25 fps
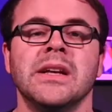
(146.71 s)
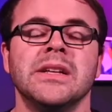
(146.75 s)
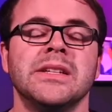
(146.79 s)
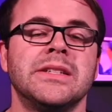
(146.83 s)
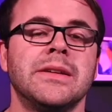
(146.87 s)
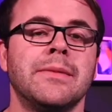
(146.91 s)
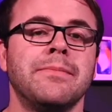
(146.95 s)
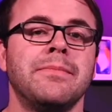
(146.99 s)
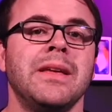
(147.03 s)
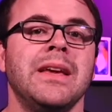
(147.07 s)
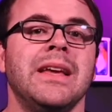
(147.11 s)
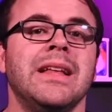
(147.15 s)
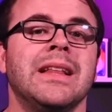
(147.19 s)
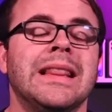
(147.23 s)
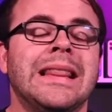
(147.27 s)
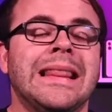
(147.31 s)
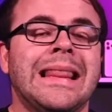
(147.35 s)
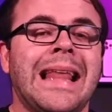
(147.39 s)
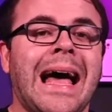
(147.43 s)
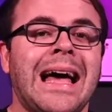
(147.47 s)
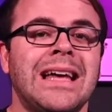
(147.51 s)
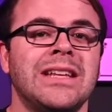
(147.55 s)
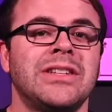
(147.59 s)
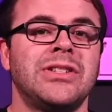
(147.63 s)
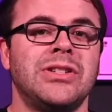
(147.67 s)
Something
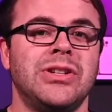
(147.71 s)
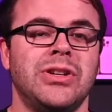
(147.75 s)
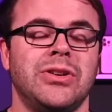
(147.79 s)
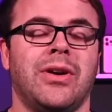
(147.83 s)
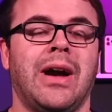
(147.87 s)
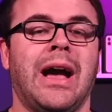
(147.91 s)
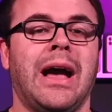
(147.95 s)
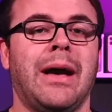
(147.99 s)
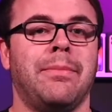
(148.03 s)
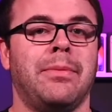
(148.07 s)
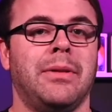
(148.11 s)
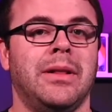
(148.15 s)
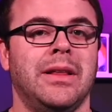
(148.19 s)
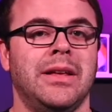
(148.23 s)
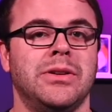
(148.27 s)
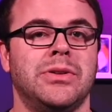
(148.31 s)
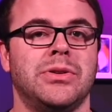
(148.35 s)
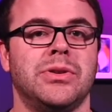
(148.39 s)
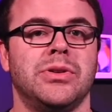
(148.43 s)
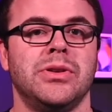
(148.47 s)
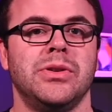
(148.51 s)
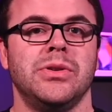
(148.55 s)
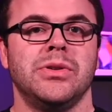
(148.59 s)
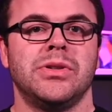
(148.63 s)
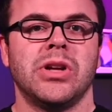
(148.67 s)
last year Apple
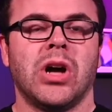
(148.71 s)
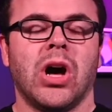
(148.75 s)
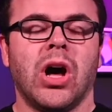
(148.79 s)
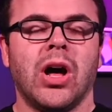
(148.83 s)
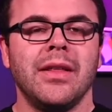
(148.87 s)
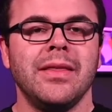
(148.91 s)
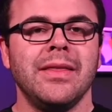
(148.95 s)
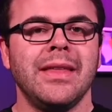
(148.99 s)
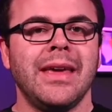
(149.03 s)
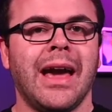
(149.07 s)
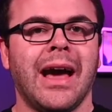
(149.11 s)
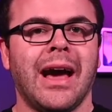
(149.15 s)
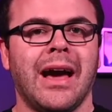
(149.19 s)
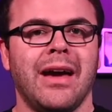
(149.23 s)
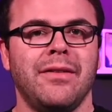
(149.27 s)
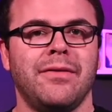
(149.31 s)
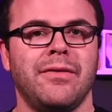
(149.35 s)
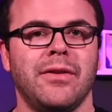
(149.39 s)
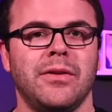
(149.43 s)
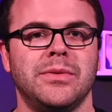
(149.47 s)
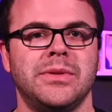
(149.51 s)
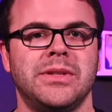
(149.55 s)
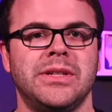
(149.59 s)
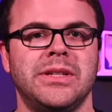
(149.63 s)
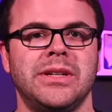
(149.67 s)
introduced on the
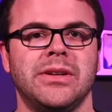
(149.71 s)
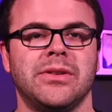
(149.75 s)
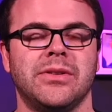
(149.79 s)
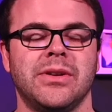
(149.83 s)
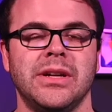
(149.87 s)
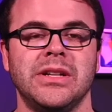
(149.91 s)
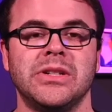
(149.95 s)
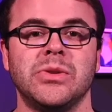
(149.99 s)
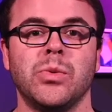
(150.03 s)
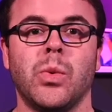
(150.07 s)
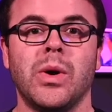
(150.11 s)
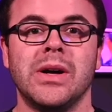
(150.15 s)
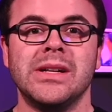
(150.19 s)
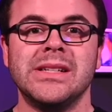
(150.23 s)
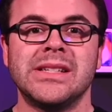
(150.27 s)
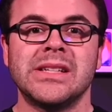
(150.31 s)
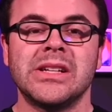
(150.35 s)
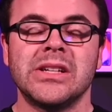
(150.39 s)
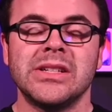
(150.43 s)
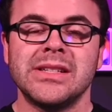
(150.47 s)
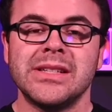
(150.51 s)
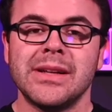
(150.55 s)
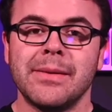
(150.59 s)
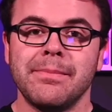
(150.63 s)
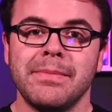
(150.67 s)
iPhone series
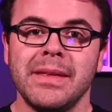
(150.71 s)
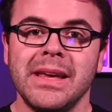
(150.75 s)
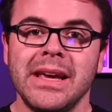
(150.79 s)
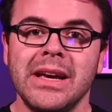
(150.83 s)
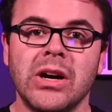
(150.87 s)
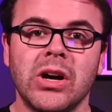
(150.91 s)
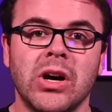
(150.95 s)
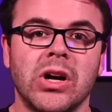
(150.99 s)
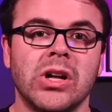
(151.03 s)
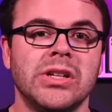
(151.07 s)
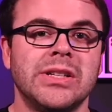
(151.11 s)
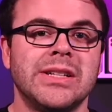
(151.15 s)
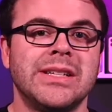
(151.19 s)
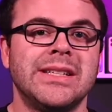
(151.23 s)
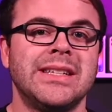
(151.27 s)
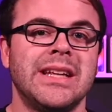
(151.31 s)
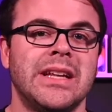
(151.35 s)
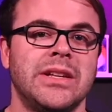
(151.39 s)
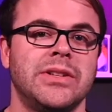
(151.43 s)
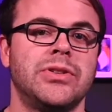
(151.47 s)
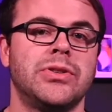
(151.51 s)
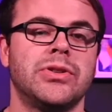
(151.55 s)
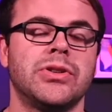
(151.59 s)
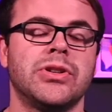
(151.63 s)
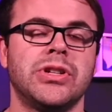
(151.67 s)
was something called
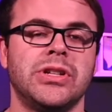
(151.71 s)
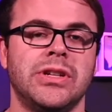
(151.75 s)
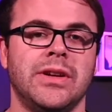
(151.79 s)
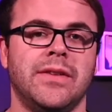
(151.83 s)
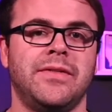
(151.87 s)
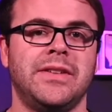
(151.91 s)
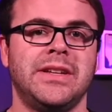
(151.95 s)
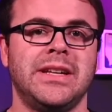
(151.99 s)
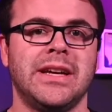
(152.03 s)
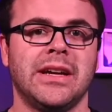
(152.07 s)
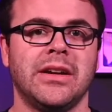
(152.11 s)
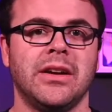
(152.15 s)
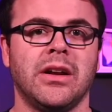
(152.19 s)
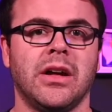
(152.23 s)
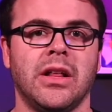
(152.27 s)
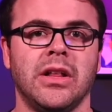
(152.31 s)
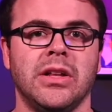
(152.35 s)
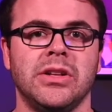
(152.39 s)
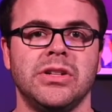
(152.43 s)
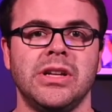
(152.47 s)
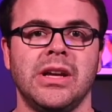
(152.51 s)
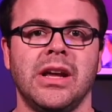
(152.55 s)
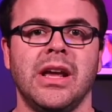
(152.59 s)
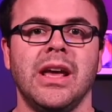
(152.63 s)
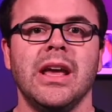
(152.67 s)
sensor shift
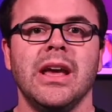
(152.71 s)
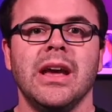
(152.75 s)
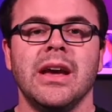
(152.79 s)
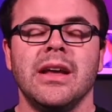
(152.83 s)
technology.